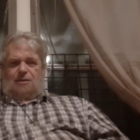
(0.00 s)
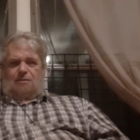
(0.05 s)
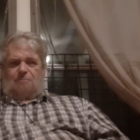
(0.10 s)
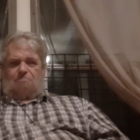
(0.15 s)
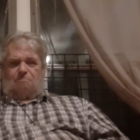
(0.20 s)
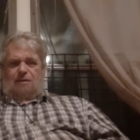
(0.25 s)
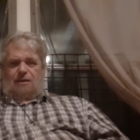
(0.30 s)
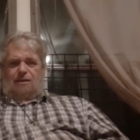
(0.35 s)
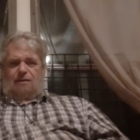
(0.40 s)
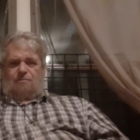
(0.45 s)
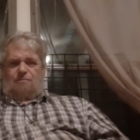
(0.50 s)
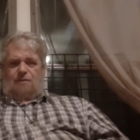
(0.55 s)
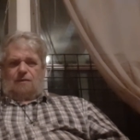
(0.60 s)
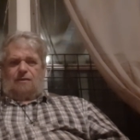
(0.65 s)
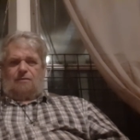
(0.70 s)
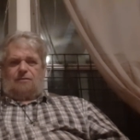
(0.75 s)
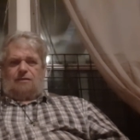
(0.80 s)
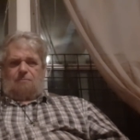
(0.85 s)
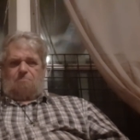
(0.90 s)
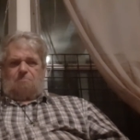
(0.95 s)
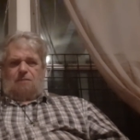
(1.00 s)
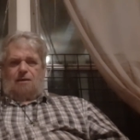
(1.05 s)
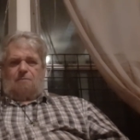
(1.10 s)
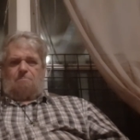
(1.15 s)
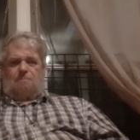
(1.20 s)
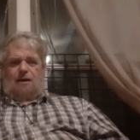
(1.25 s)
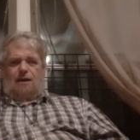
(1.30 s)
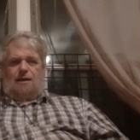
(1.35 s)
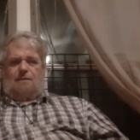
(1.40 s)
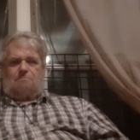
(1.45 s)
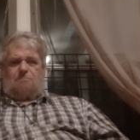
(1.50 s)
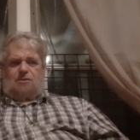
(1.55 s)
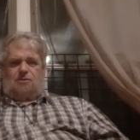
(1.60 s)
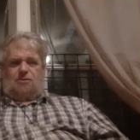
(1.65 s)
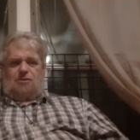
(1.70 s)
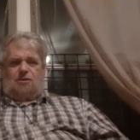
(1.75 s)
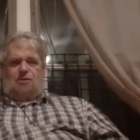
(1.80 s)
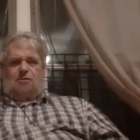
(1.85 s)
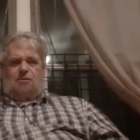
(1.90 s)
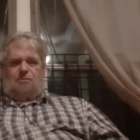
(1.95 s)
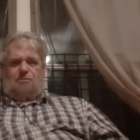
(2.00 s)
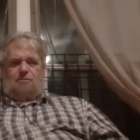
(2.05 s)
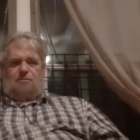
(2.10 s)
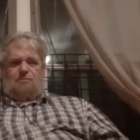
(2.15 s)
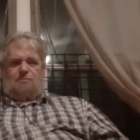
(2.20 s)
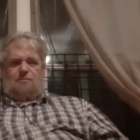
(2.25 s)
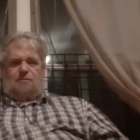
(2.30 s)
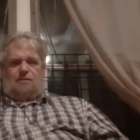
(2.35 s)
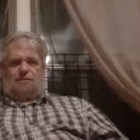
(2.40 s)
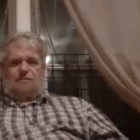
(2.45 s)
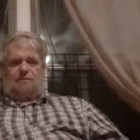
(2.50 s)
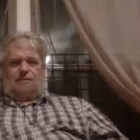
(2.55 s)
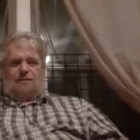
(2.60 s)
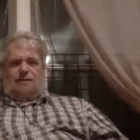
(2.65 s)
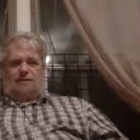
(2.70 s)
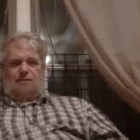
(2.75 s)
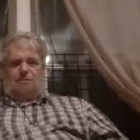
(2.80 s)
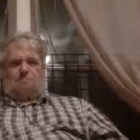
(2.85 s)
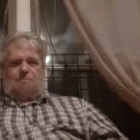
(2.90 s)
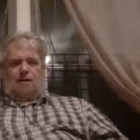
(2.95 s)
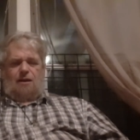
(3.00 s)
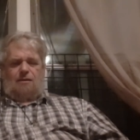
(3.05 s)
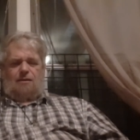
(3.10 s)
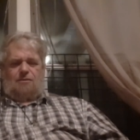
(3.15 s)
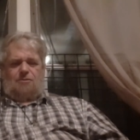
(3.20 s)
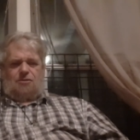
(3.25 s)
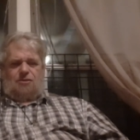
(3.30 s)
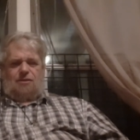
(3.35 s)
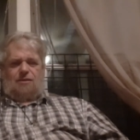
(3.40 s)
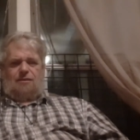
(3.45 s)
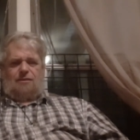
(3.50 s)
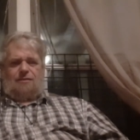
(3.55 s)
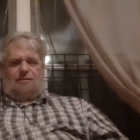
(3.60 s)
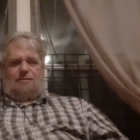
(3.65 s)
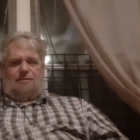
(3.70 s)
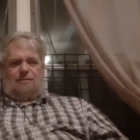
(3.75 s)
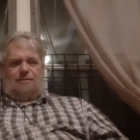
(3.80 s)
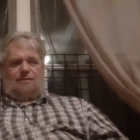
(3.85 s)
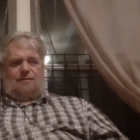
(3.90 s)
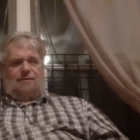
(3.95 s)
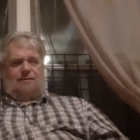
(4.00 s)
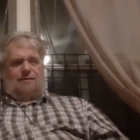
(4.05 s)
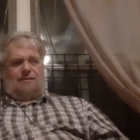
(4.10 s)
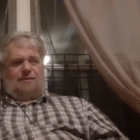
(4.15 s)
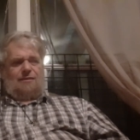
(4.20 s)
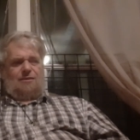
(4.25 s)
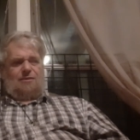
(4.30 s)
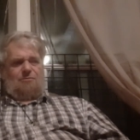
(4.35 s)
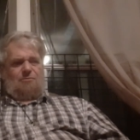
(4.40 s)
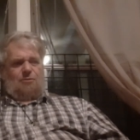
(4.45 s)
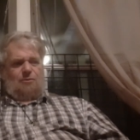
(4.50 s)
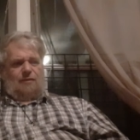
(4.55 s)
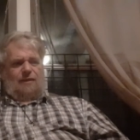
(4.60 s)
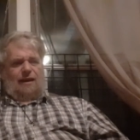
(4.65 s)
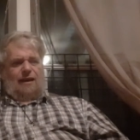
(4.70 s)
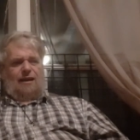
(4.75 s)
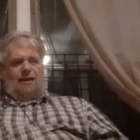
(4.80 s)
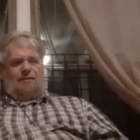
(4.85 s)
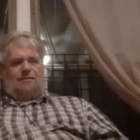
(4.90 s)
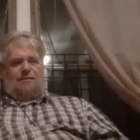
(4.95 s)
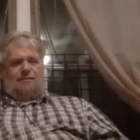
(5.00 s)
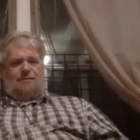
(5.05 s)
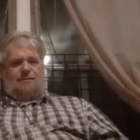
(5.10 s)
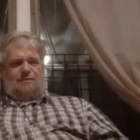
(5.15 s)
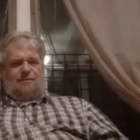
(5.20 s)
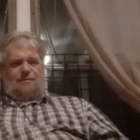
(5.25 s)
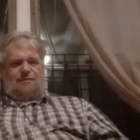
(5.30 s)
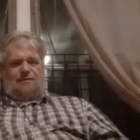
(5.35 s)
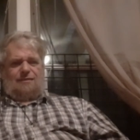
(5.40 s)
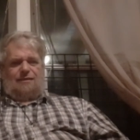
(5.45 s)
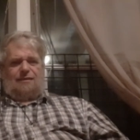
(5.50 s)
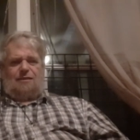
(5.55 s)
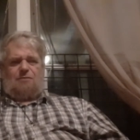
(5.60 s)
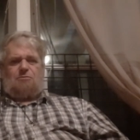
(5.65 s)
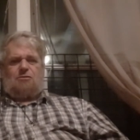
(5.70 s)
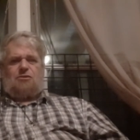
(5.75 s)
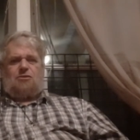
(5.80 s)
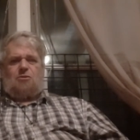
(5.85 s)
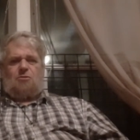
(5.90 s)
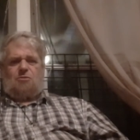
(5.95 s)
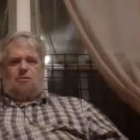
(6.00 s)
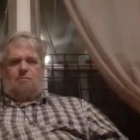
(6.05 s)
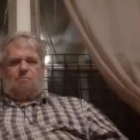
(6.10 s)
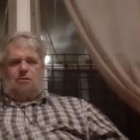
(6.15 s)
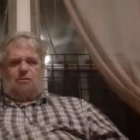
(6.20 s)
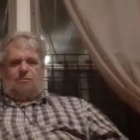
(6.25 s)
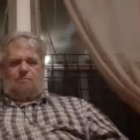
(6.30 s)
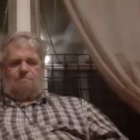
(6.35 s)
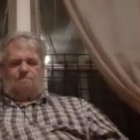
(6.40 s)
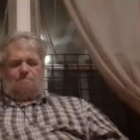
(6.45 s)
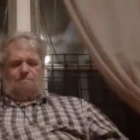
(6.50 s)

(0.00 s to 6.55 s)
But I felt that my pipe deserved an apology for that. It was horrible.